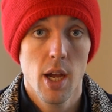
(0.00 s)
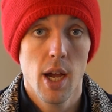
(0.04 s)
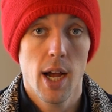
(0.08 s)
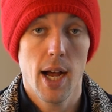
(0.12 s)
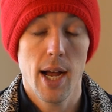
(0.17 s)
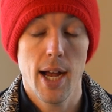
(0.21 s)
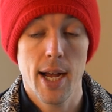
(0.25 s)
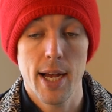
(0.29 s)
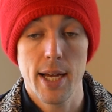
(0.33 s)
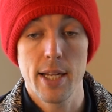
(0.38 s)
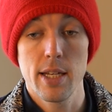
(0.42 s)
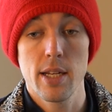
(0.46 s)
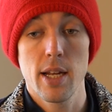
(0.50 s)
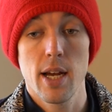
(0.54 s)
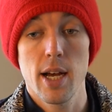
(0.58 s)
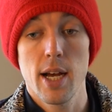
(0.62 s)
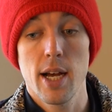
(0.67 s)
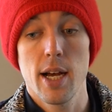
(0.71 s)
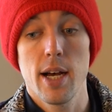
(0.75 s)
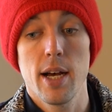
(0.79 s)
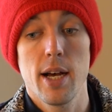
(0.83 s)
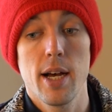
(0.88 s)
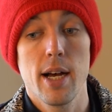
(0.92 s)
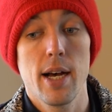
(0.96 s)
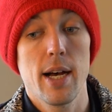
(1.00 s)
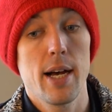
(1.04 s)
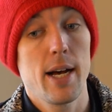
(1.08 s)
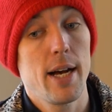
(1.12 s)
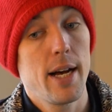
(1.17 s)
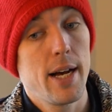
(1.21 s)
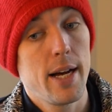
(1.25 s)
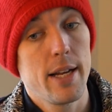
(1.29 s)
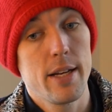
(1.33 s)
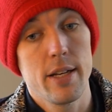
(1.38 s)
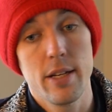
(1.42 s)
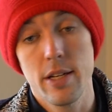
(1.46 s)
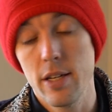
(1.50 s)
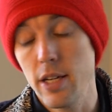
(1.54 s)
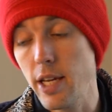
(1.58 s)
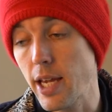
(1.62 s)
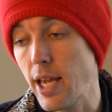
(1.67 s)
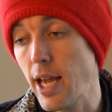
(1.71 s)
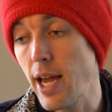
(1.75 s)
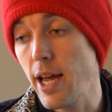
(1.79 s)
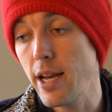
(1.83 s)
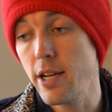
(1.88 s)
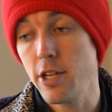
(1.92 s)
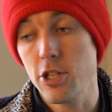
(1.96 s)
And
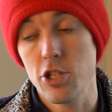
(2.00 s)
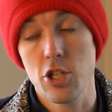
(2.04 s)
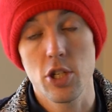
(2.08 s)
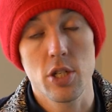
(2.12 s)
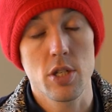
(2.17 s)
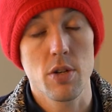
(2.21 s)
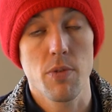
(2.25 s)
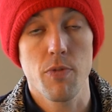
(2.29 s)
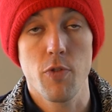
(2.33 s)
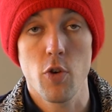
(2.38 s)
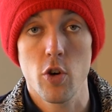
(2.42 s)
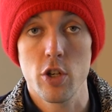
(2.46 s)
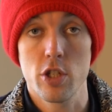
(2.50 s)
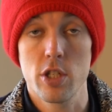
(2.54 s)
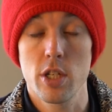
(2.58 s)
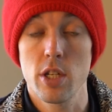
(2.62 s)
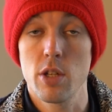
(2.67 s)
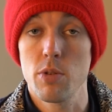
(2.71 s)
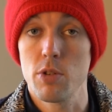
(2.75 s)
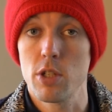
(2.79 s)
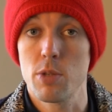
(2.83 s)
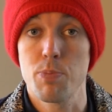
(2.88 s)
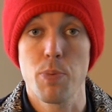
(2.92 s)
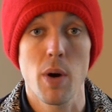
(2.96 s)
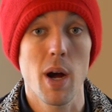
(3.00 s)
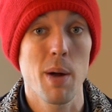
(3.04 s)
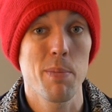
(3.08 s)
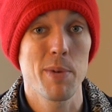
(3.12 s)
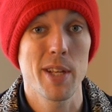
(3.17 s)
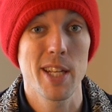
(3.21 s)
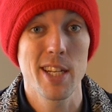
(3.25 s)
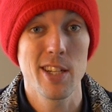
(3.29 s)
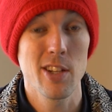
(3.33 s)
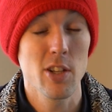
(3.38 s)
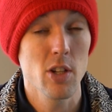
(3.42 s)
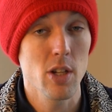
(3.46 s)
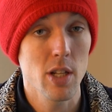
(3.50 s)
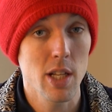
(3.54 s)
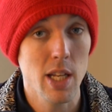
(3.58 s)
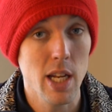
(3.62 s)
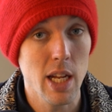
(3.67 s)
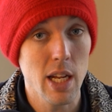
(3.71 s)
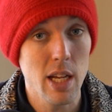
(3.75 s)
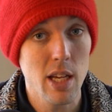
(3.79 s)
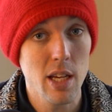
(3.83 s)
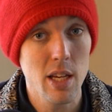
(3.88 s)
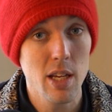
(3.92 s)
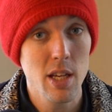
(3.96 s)
again, it's just unfortunately there was probably a little
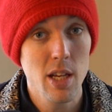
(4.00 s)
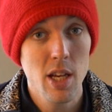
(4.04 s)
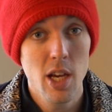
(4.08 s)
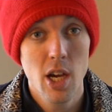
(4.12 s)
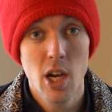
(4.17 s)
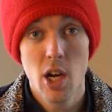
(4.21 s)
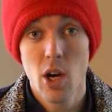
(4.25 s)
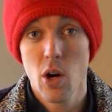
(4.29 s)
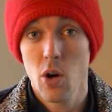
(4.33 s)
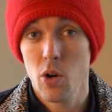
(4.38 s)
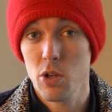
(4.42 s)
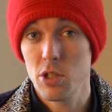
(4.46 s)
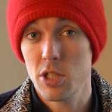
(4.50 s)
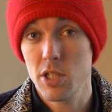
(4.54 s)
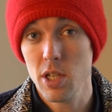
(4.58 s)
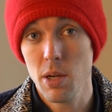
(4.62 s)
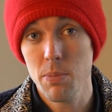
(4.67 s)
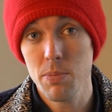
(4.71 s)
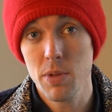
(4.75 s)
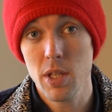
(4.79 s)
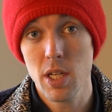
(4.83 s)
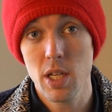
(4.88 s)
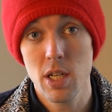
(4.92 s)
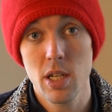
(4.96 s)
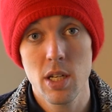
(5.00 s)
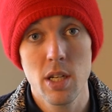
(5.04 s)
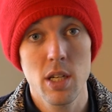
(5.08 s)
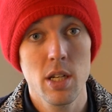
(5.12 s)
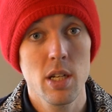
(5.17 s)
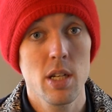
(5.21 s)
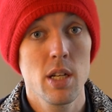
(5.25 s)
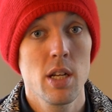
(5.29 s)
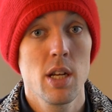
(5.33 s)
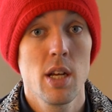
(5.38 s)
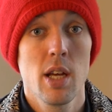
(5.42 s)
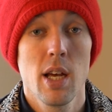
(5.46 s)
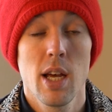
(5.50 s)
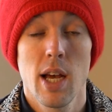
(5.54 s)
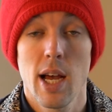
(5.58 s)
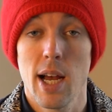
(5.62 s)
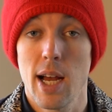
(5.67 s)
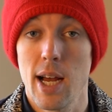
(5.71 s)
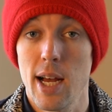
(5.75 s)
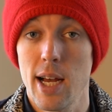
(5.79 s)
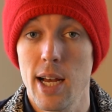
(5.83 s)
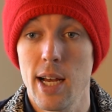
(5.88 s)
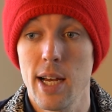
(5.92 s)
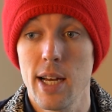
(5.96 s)
leak or something,
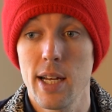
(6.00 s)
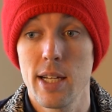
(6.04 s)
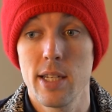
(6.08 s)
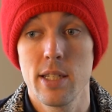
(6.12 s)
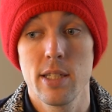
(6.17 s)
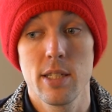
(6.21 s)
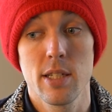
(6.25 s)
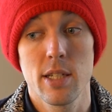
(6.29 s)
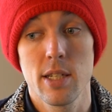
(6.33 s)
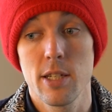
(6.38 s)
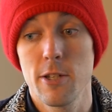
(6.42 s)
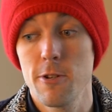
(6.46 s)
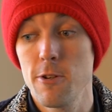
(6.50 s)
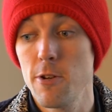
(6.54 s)
and